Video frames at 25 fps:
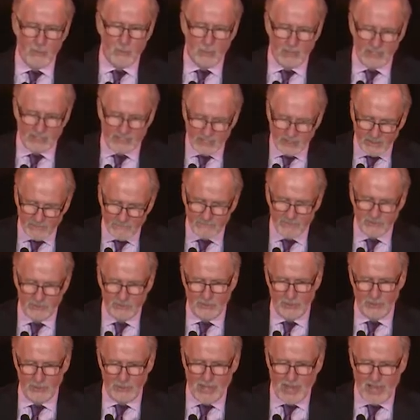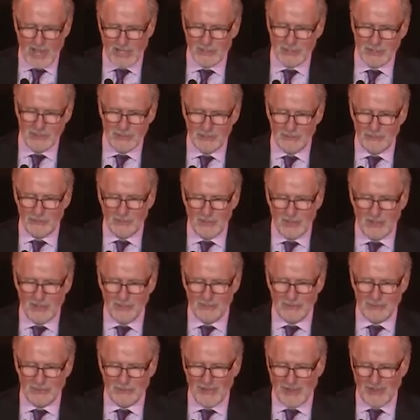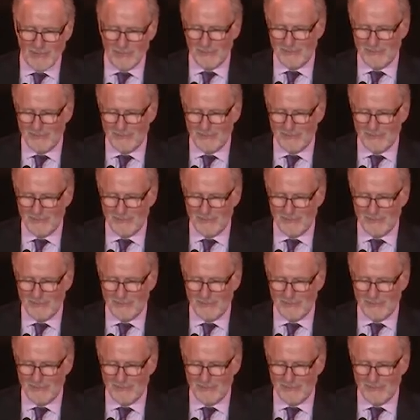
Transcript: gift to the National Space Club